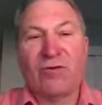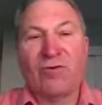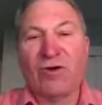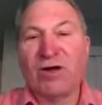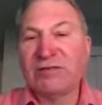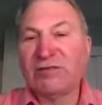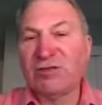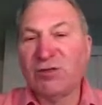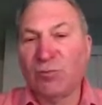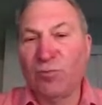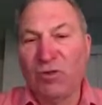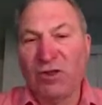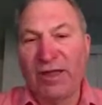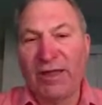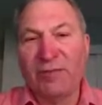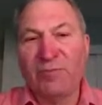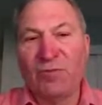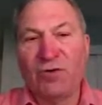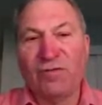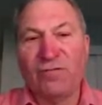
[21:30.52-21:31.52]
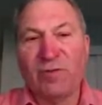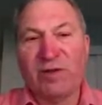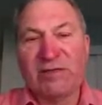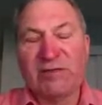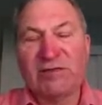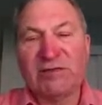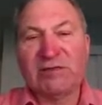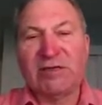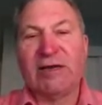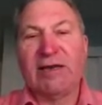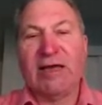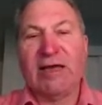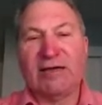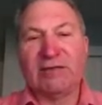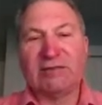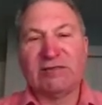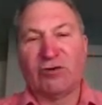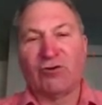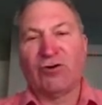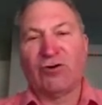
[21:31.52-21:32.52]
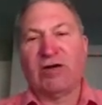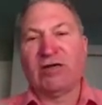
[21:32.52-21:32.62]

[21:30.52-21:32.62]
crustal plate movements. And as the